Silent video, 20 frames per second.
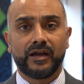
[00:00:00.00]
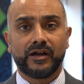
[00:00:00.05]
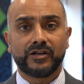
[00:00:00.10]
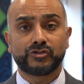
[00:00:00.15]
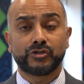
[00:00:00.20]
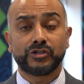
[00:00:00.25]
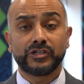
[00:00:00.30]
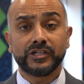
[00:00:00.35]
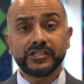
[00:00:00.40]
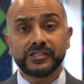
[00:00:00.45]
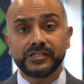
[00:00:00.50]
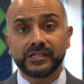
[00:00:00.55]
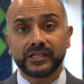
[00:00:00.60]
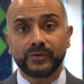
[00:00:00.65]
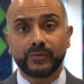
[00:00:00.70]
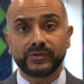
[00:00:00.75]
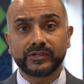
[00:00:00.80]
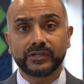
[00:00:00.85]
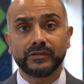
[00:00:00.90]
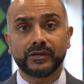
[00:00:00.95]
traditionally
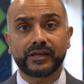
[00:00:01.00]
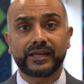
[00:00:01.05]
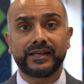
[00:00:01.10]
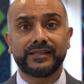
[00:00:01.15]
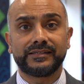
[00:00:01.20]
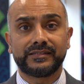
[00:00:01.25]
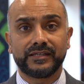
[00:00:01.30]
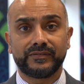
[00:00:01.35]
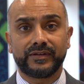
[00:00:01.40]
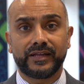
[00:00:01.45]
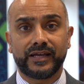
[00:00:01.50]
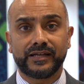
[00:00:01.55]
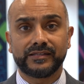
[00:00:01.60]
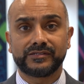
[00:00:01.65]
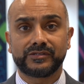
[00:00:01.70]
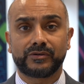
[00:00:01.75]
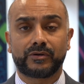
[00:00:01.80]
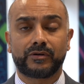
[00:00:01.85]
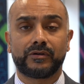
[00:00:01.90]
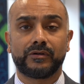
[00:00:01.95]
when you're looking at
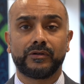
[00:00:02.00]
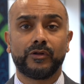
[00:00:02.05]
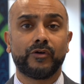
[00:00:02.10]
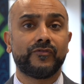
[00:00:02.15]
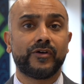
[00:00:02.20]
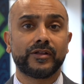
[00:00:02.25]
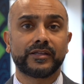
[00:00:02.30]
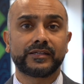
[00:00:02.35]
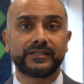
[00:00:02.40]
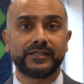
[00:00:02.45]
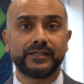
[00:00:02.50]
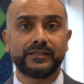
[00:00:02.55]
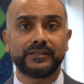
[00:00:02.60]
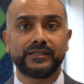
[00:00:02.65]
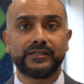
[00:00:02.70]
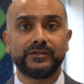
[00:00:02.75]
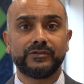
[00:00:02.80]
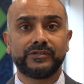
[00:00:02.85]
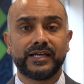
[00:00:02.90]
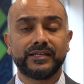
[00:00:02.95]
dividends or low volatility,
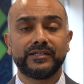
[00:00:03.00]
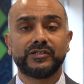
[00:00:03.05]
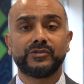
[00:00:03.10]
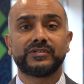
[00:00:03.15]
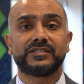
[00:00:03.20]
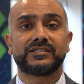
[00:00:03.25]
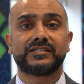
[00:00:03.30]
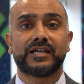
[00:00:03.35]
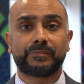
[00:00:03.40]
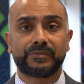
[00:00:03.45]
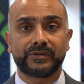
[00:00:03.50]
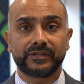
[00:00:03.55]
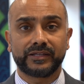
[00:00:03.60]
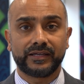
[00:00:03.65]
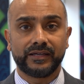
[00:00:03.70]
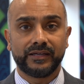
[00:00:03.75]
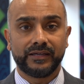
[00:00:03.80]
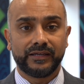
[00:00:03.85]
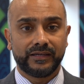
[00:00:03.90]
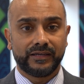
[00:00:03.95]
you tend to do it separately.
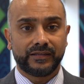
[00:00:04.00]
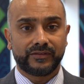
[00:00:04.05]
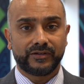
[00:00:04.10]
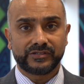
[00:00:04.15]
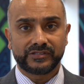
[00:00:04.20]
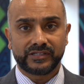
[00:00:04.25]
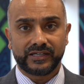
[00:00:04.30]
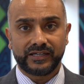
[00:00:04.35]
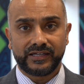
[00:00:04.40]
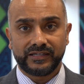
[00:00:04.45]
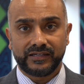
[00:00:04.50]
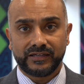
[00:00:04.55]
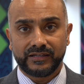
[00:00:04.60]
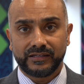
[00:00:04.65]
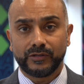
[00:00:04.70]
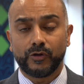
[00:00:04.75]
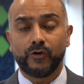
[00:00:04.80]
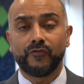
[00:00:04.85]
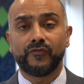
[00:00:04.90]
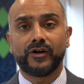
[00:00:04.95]
There's a
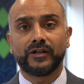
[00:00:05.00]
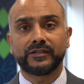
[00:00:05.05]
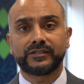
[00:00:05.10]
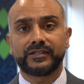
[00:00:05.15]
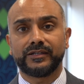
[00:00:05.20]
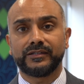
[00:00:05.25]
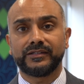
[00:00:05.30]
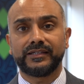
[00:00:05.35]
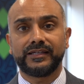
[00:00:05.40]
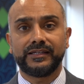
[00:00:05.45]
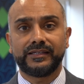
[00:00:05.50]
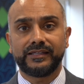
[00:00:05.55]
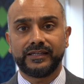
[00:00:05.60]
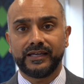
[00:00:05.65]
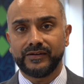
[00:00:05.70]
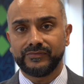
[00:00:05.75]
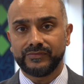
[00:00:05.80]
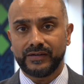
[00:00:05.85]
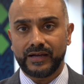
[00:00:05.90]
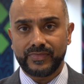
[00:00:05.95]
low volatility
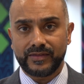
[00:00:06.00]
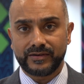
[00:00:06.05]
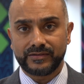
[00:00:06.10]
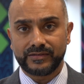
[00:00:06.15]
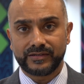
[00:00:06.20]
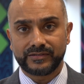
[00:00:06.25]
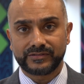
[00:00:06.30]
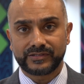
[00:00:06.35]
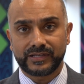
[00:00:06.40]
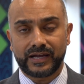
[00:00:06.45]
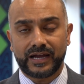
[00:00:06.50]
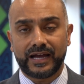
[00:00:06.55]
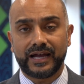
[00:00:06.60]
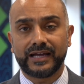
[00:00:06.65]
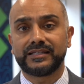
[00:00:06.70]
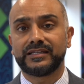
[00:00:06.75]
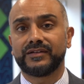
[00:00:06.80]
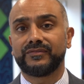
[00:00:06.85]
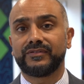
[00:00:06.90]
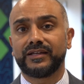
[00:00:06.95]
ETF and then there's a high
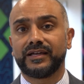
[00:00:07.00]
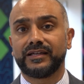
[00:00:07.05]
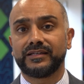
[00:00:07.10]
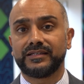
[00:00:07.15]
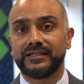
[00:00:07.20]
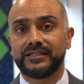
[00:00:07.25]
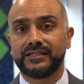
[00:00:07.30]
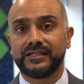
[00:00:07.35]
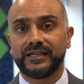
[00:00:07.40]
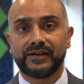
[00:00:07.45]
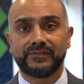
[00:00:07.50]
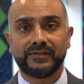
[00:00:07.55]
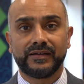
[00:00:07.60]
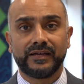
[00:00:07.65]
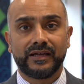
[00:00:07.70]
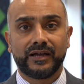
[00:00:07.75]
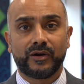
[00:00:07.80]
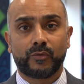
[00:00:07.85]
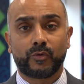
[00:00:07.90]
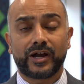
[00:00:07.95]
dividend ETF.
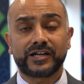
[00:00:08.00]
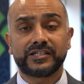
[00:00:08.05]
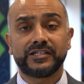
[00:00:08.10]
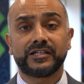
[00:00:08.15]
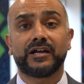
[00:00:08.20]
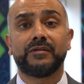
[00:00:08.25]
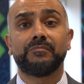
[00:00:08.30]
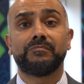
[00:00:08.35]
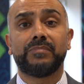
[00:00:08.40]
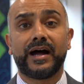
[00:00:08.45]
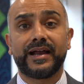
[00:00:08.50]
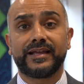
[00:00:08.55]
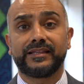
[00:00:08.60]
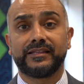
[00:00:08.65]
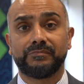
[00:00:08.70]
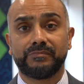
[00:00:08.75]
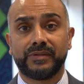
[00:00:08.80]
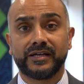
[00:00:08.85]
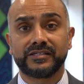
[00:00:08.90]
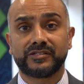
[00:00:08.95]
We're actually combining
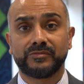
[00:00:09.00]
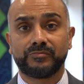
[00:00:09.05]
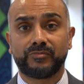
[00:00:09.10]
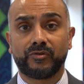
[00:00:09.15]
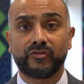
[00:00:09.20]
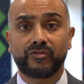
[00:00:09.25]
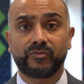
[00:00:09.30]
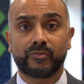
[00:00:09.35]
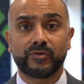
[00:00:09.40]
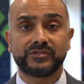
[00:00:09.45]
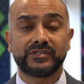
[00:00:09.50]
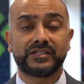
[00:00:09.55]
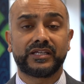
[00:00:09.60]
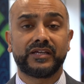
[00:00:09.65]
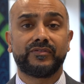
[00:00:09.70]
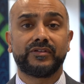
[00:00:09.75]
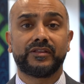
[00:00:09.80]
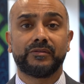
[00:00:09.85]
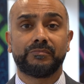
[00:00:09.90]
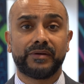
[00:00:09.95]
the best of both worlds to
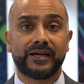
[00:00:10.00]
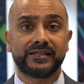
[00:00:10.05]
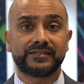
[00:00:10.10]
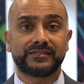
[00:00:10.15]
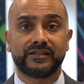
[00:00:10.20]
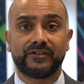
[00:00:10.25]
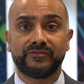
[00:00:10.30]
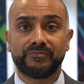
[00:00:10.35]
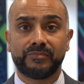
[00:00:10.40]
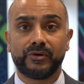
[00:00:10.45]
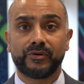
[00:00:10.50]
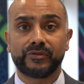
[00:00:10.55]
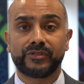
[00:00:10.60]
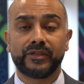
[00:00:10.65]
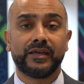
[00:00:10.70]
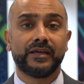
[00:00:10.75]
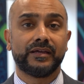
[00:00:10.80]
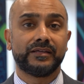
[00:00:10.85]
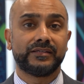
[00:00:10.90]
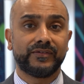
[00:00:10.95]
give you the best of both
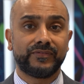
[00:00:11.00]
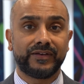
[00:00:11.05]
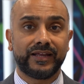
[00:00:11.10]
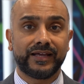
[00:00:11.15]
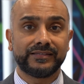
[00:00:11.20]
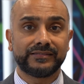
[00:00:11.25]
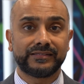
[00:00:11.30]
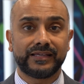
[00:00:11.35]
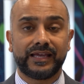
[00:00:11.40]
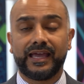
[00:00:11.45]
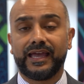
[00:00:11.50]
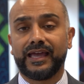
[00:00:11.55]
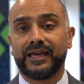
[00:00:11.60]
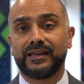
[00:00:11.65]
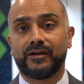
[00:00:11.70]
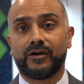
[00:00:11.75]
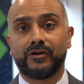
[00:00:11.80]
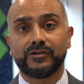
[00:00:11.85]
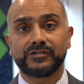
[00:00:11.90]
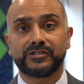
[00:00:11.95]
dividends and
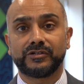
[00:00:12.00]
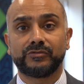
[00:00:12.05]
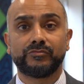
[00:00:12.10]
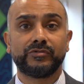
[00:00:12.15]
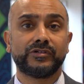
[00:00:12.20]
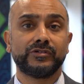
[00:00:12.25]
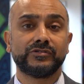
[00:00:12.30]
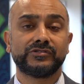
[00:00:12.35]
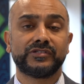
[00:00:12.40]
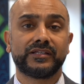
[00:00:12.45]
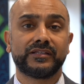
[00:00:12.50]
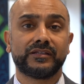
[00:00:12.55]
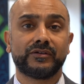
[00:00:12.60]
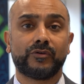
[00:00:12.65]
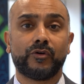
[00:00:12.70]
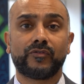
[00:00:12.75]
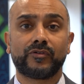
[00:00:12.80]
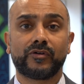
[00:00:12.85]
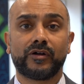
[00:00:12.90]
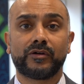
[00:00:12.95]
also reducing the
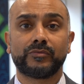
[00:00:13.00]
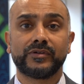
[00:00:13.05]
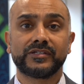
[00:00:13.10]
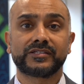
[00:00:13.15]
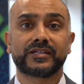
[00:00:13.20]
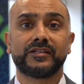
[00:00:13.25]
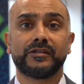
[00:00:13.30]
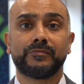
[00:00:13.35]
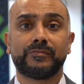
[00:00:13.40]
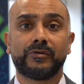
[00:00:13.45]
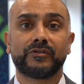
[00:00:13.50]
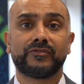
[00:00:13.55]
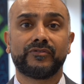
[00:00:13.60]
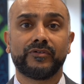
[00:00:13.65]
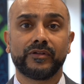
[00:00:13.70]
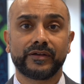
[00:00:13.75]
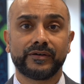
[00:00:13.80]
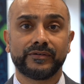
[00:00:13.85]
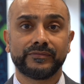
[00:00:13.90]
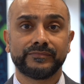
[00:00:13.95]
overall risk in the
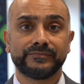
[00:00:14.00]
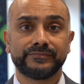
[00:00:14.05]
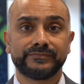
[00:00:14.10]
portfolio.